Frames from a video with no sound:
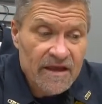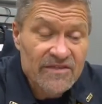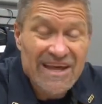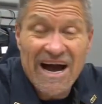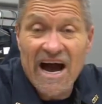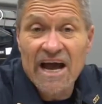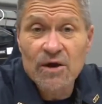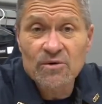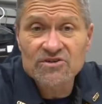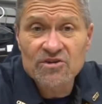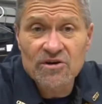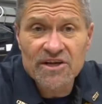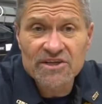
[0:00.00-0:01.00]
the Iowa
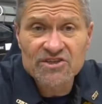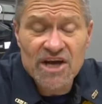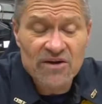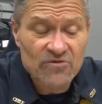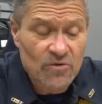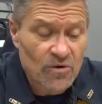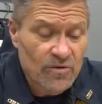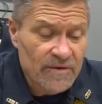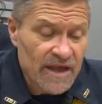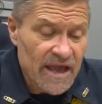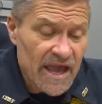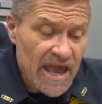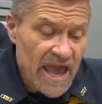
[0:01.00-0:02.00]
Attorney General
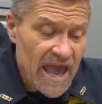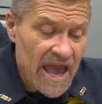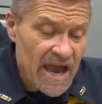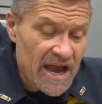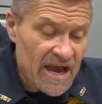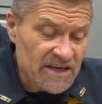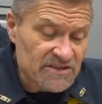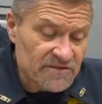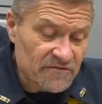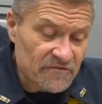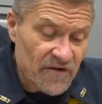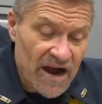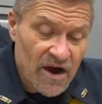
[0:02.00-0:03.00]
has
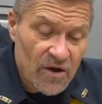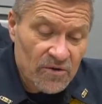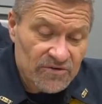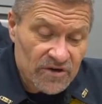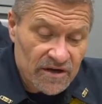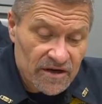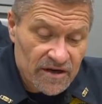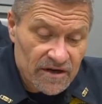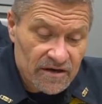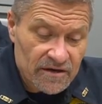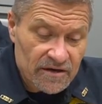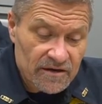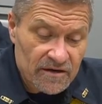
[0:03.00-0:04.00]
filed
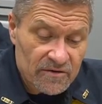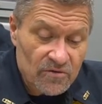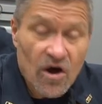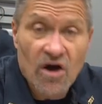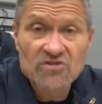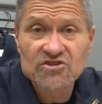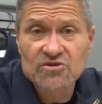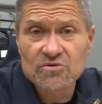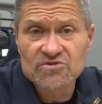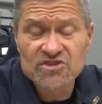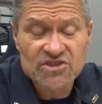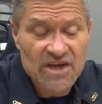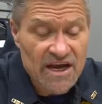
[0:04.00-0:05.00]

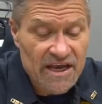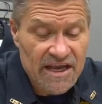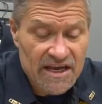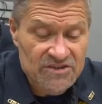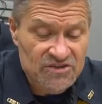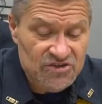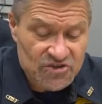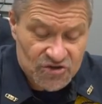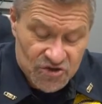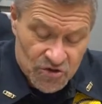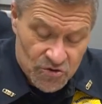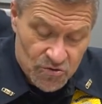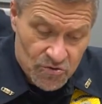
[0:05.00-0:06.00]
lawsuits against
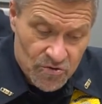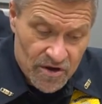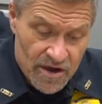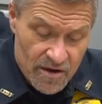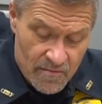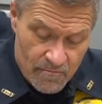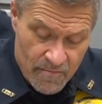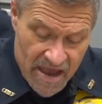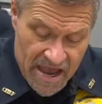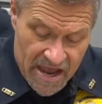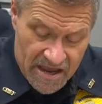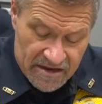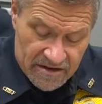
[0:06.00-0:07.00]
two
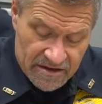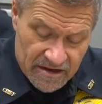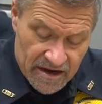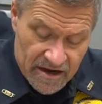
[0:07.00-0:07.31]
main